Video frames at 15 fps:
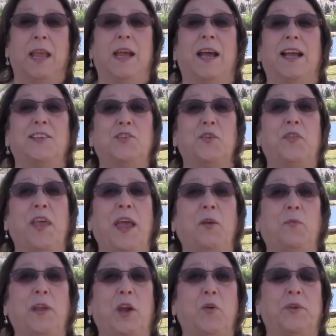And so
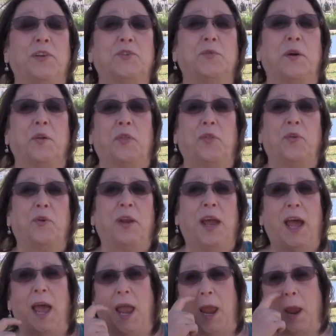then we go into our third
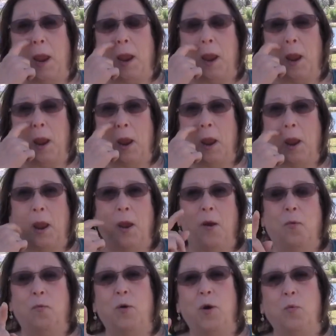eye,
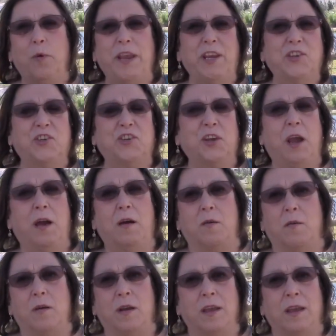where we
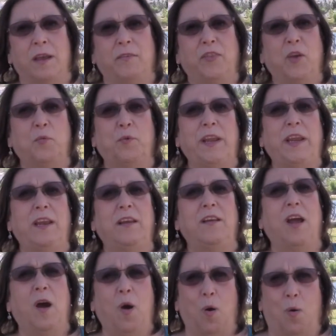show that we
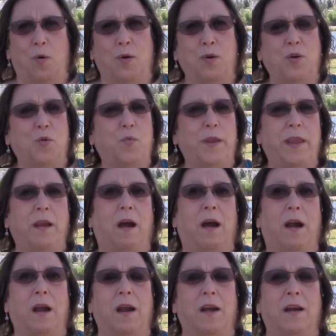know who we are.